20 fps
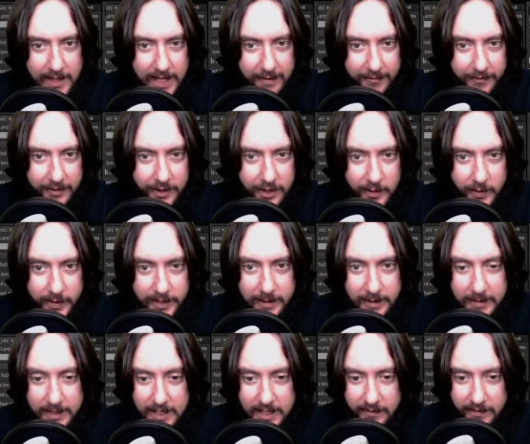with that first
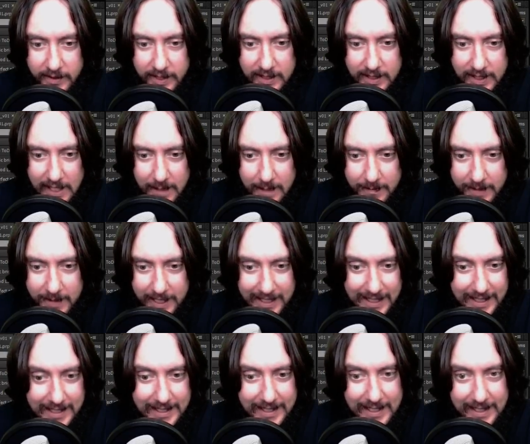one. Let me see if the same
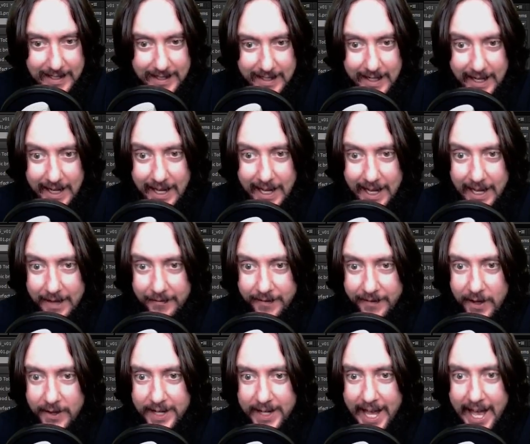thing exists. I
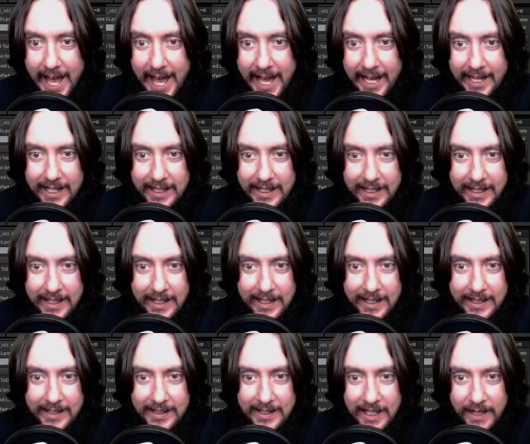found a hack
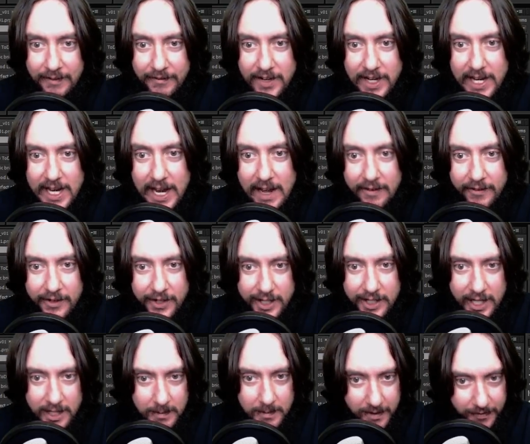that I've
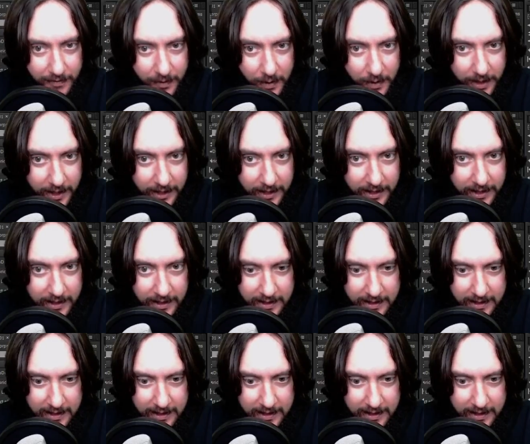never done before